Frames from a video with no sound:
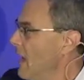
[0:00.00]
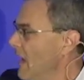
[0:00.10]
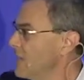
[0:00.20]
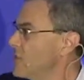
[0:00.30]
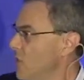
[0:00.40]

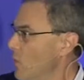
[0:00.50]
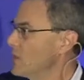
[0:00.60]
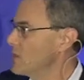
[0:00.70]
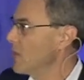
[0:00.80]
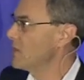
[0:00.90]
until we
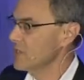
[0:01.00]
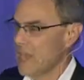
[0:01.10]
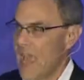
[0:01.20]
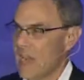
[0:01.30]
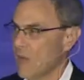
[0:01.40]
start to
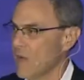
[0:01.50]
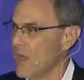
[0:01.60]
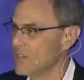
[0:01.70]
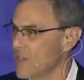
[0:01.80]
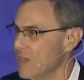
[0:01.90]

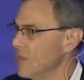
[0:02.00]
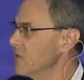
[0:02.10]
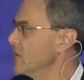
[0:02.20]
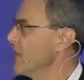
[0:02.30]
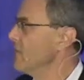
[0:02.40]
categorize and
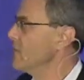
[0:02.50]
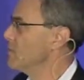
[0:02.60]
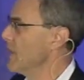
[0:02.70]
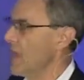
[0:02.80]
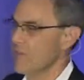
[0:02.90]
understand these
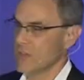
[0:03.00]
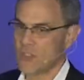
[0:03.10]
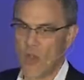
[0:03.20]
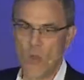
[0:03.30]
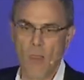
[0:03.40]
behaviors.
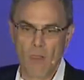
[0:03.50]
So